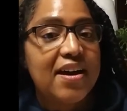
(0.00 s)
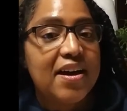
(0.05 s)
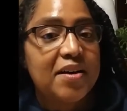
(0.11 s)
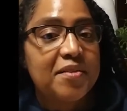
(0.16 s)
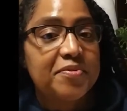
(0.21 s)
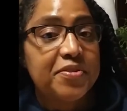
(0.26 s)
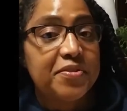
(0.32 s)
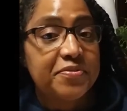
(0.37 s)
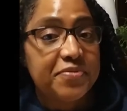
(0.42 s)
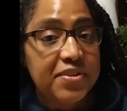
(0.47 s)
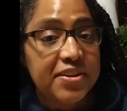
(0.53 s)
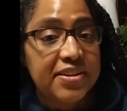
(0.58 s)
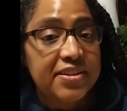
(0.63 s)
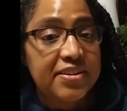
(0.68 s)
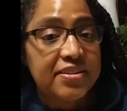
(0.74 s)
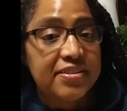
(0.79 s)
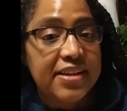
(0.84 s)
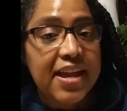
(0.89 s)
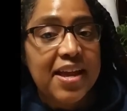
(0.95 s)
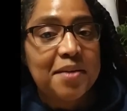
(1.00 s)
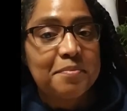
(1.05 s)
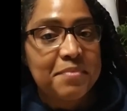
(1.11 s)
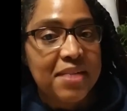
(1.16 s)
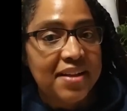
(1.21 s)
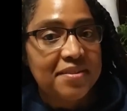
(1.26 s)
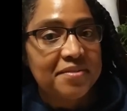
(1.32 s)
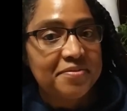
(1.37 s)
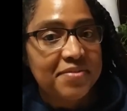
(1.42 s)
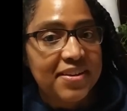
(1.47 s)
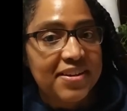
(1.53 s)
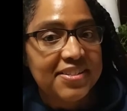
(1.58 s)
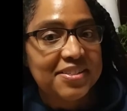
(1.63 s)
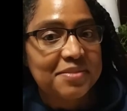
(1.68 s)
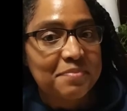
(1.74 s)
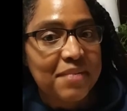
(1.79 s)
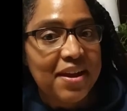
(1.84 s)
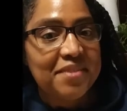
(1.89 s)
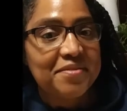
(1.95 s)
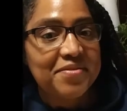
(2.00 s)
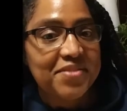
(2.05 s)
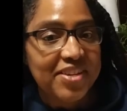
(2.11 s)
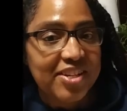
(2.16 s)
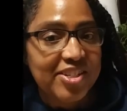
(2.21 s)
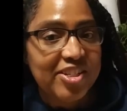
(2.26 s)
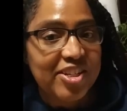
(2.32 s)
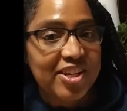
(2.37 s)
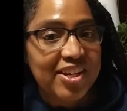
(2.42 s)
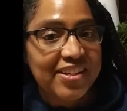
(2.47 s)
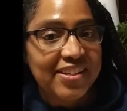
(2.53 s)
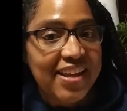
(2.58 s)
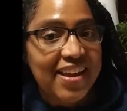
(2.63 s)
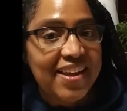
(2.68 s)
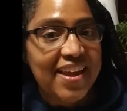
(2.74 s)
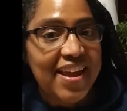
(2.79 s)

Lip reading: fulfill and manifest my vision and